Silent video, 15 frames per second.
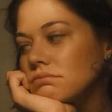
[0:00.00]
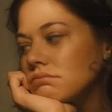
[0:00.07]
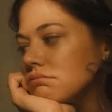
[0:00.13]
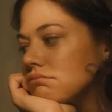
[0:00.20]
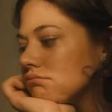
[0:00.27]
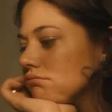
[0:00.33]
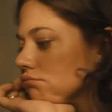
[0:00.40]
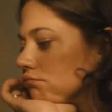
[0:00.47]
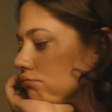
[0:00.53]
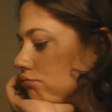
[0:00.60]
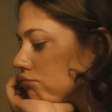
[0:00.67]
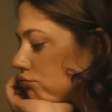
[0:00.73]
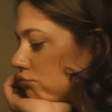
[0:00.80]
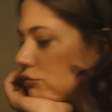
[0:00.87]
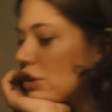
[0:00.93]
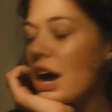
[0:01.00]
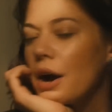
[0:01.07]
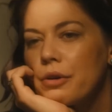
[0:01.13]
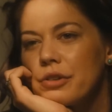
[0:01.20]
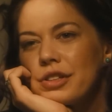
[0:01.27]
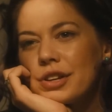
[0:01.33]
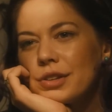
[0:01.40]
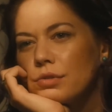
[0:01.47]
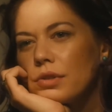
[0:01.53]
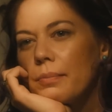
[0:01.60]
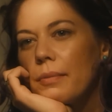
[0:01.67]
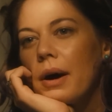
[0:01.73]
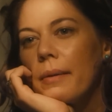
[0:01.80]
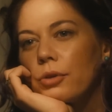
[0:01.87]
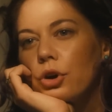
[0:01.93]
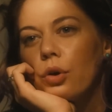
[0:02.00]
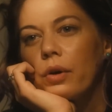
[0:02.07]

snaps and insults his attempts at being a real